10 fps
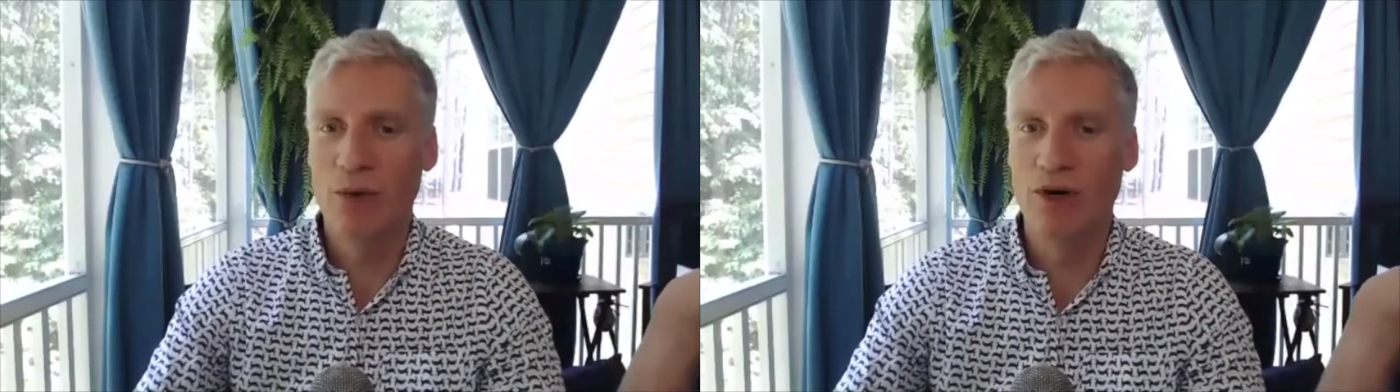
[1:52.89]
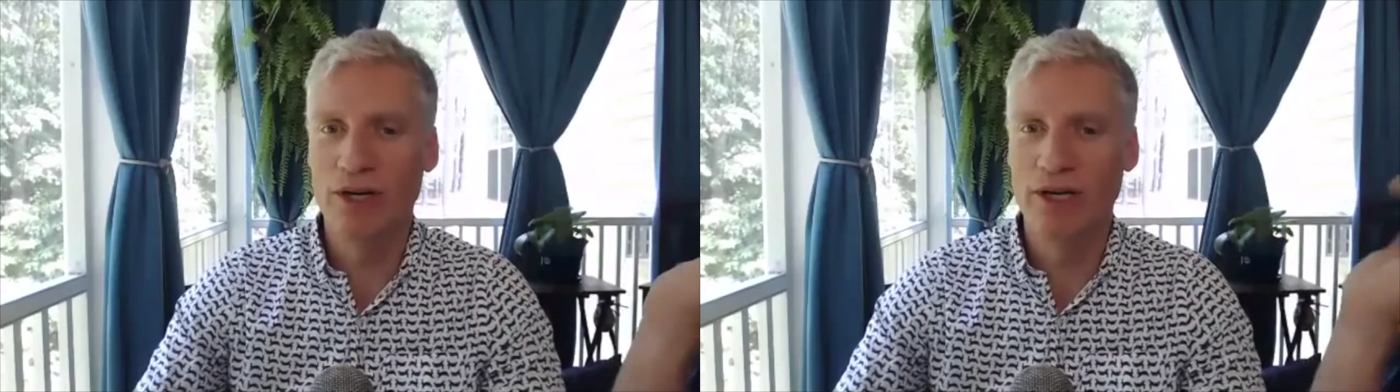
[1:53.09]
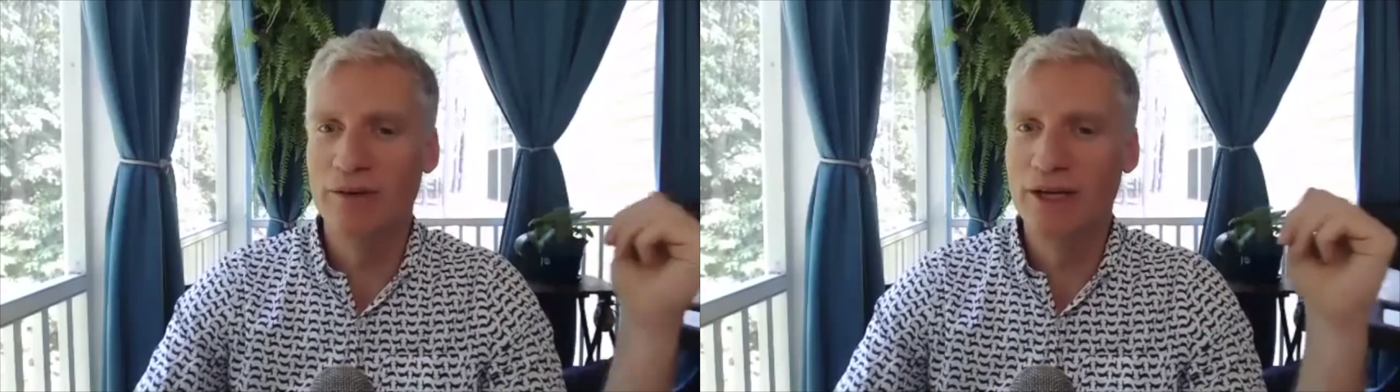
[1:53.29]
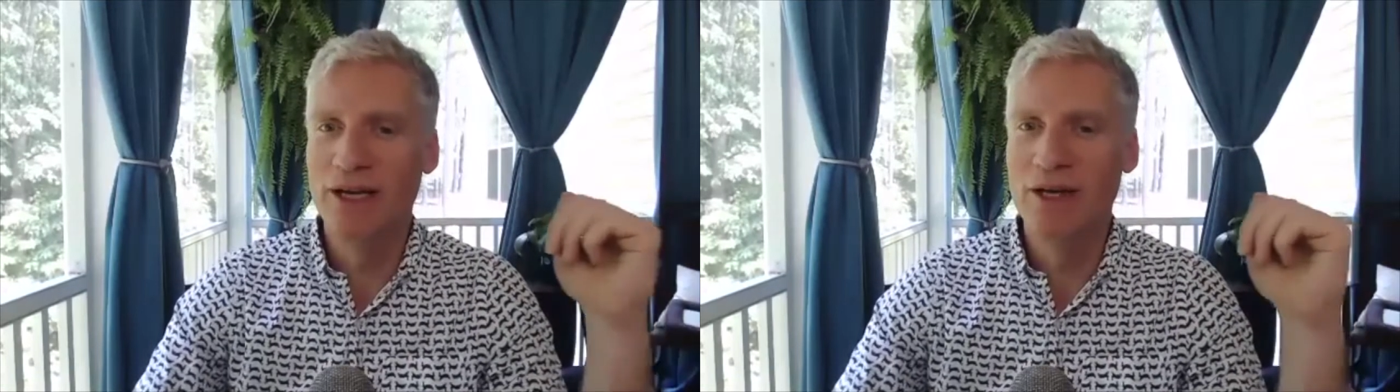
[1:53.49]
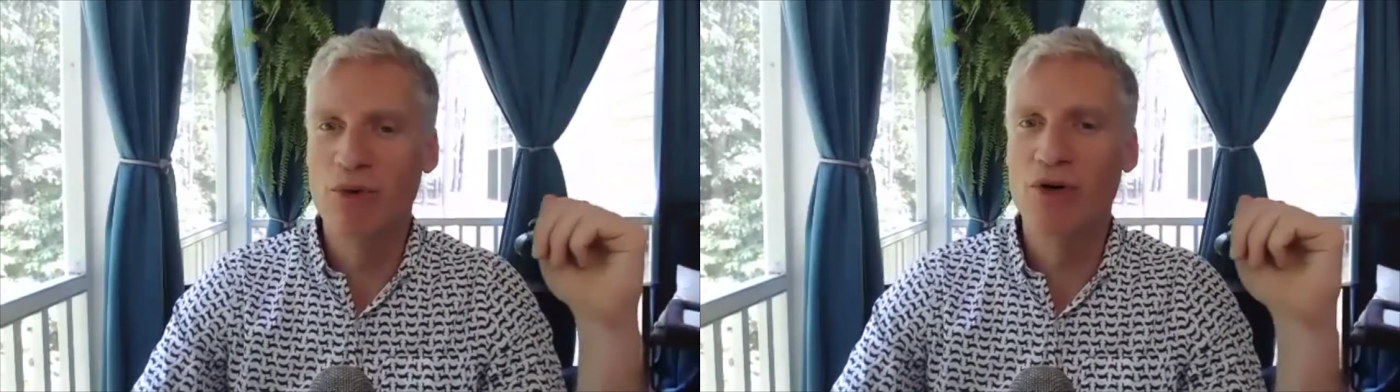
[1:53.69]
we're going to
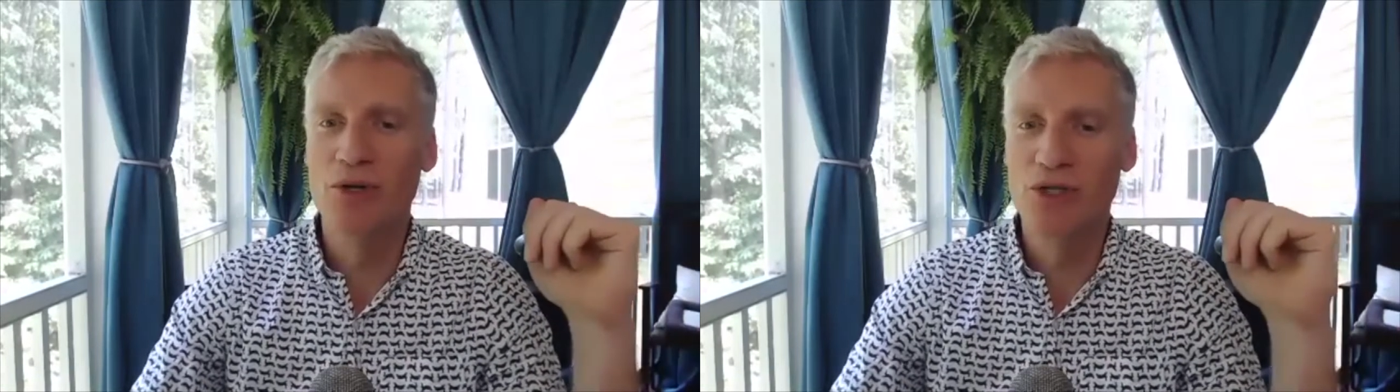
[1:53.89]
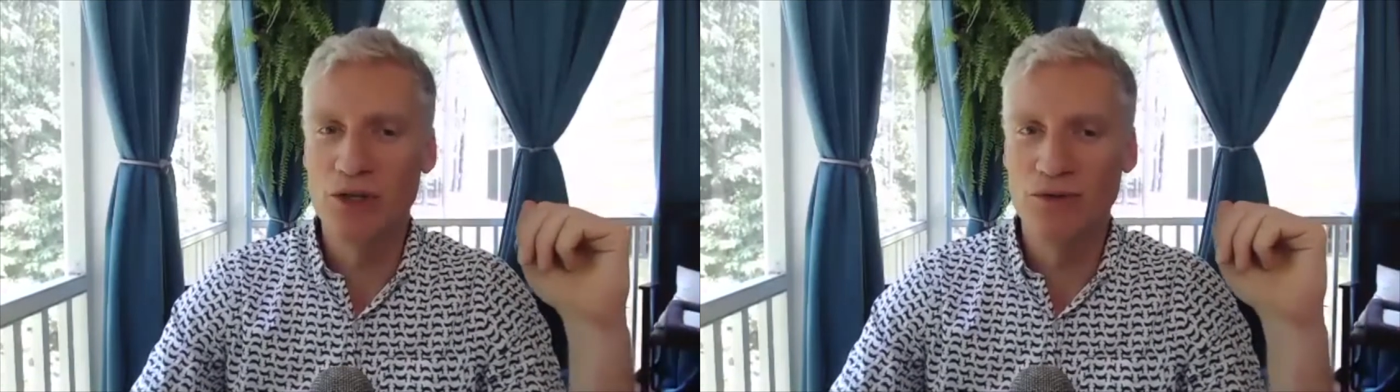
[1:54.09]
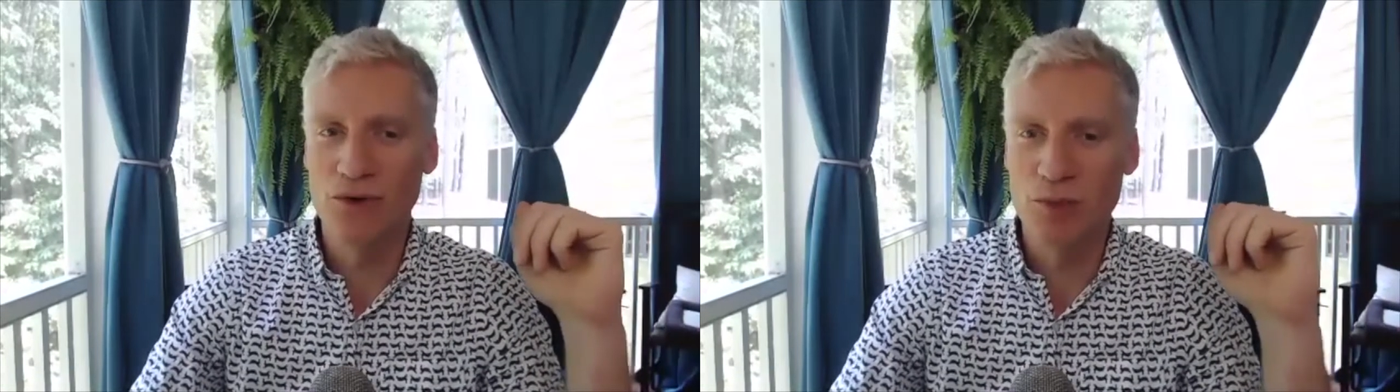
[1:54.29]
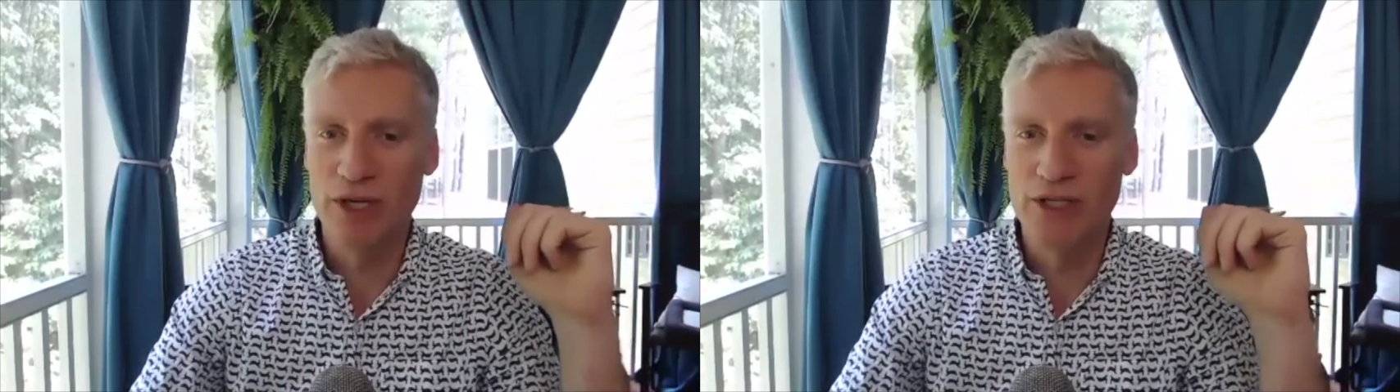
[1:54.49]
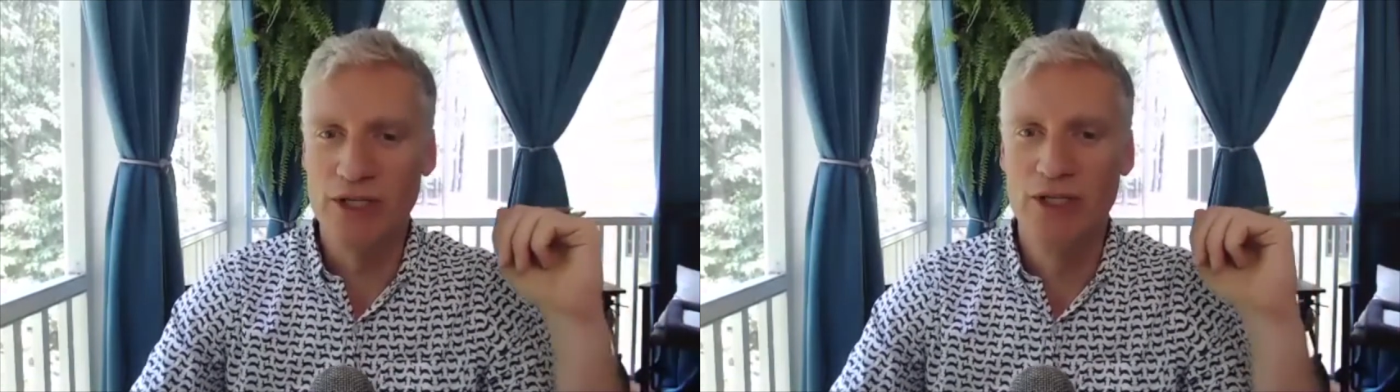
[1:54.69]
produce in the first
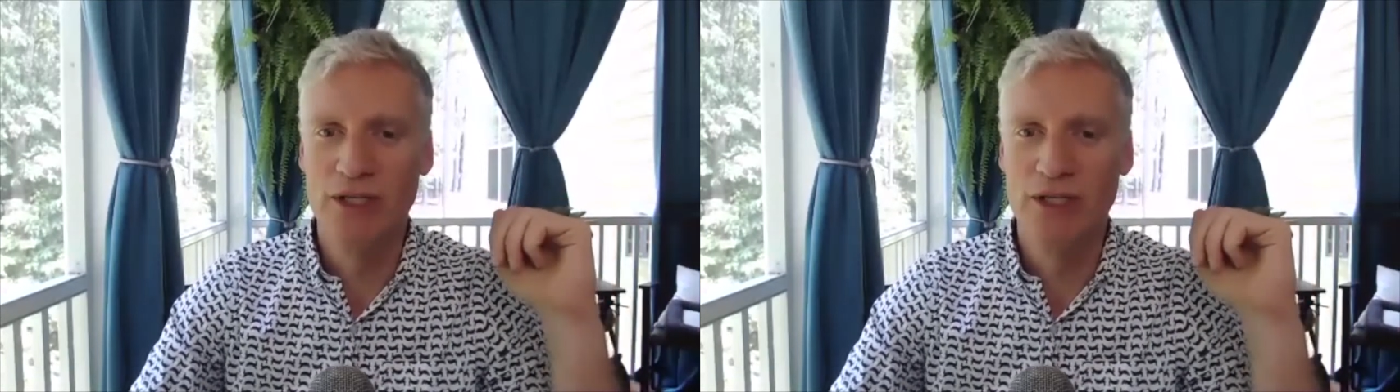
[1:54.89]
place?